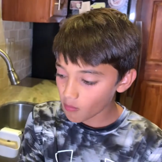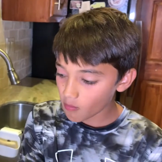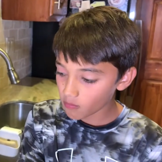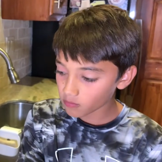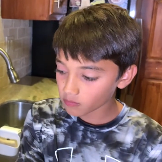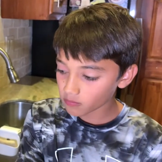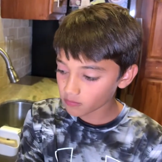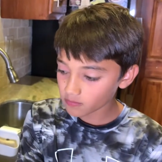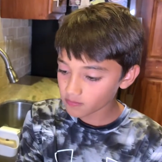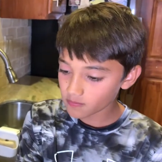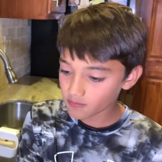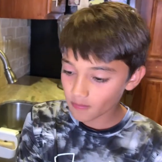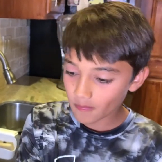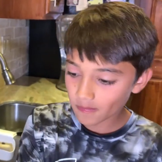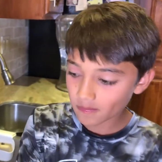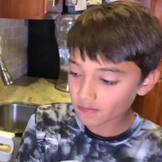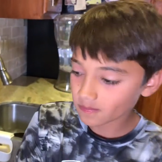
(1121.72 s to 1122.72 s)
Lorenzo,
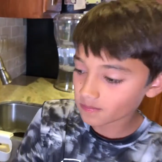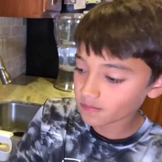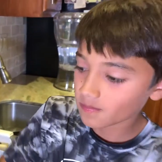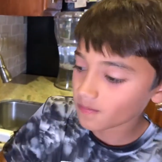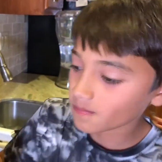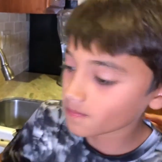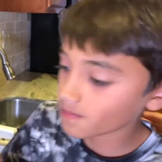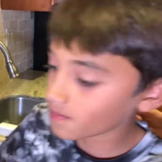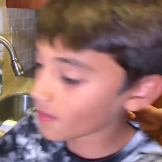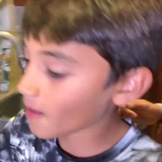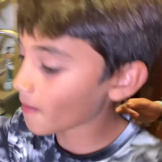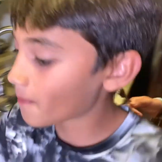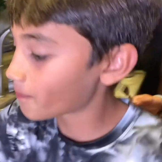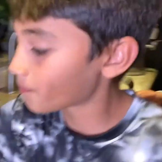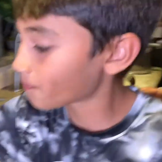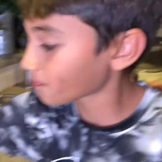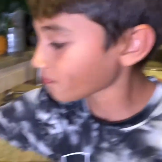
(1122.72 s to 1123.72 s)
you can
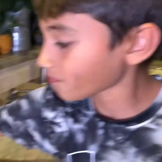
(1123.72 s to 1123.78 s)
step